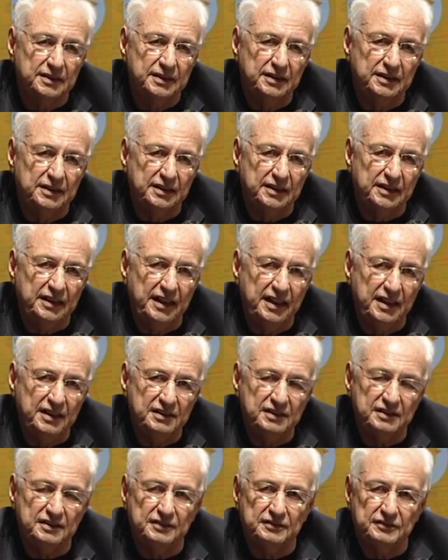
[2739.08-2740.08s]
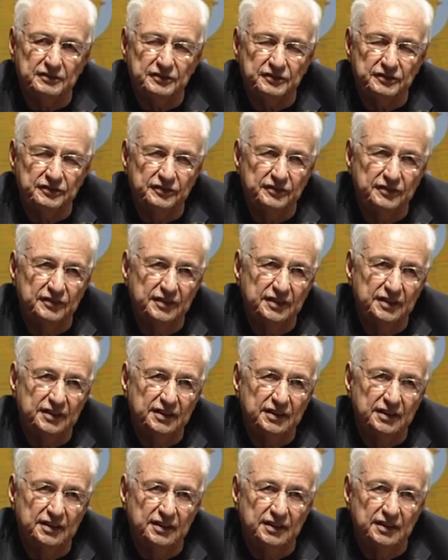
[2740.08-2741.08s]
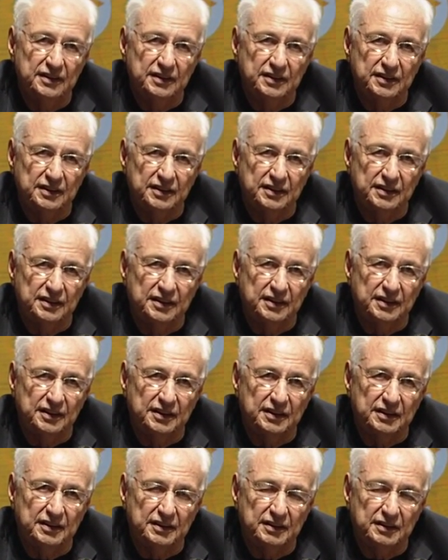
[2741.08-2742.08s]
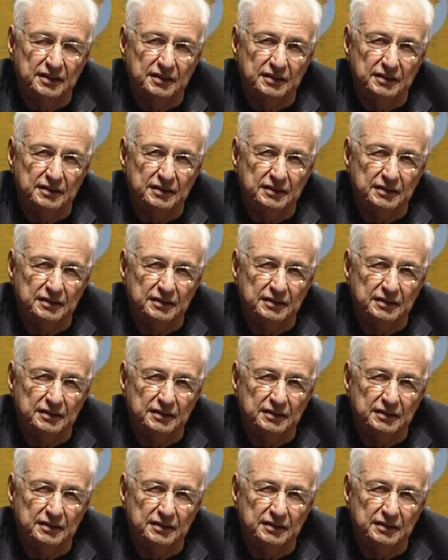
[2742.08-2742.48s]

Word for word: in the case of uh,